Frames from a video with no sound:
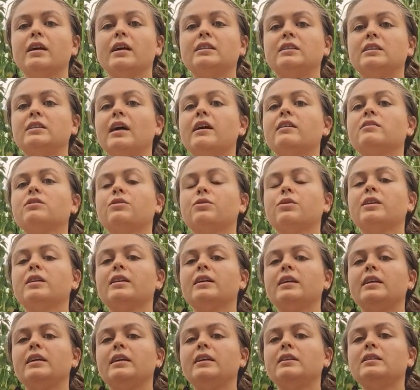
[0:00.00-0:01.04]
It sounds
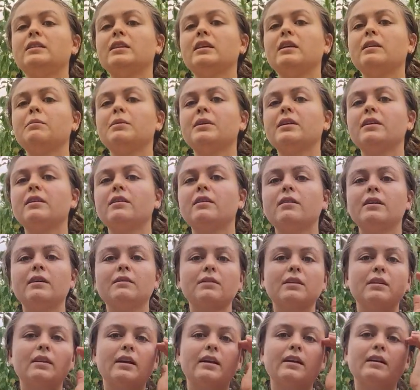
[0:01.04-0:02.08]
really easy, but
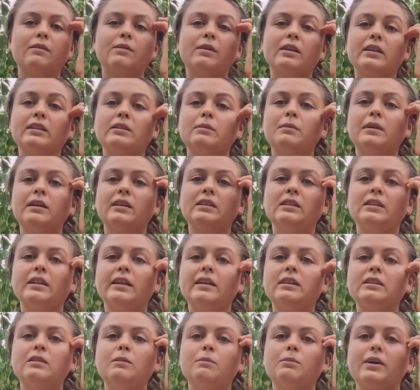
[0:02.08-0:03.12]
even like with this
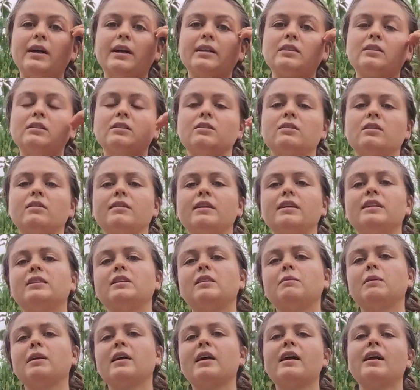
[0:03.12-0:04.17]
meditation practice, it's so
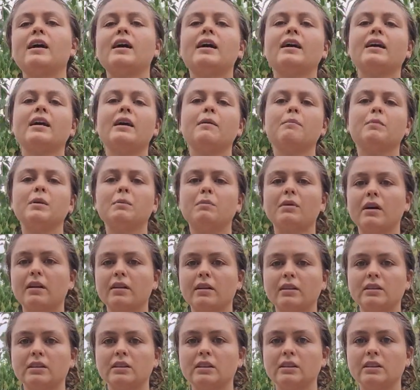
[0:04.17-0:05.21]
easy, but I can't be
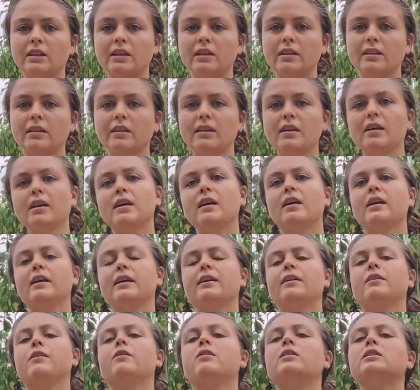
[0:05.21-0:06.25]
bothered today.
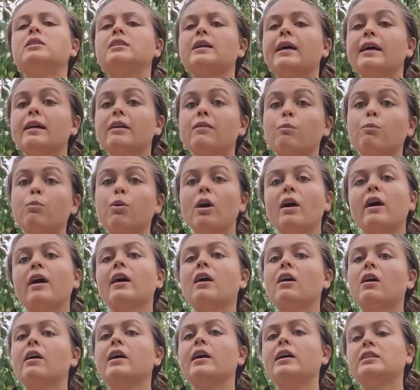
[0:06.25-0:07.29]
It's like,
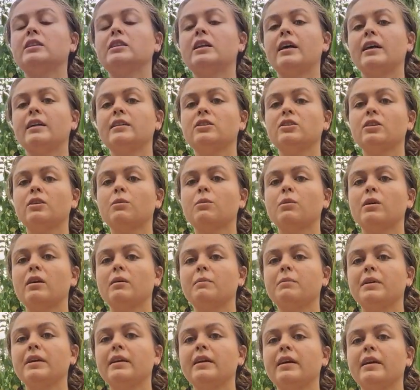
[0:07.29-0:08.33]
prioritize your
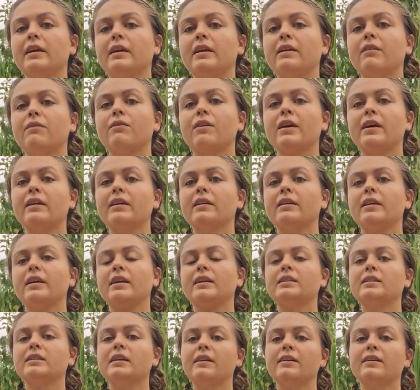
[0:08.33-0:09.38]
well-being and
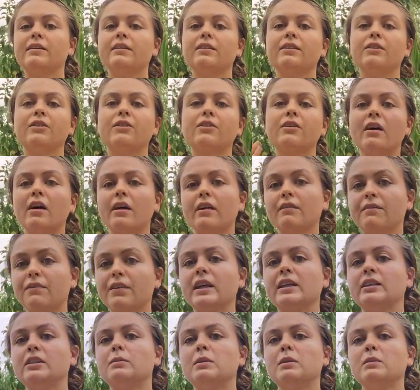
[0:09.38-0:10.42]
recognize that you're not a
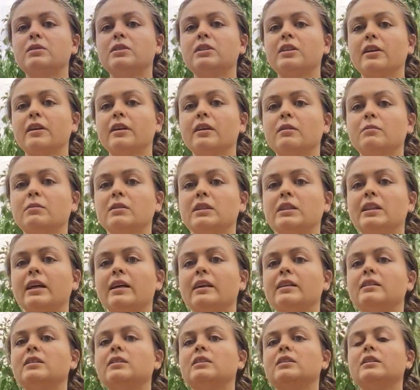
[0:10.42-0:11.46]
victim of
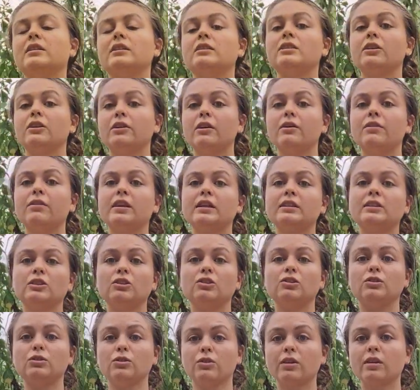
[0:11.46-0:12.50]
circumstance. This
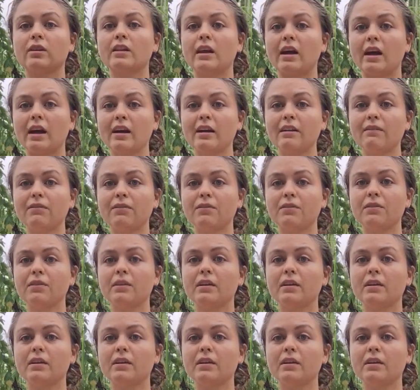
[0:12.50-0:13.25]
is your life.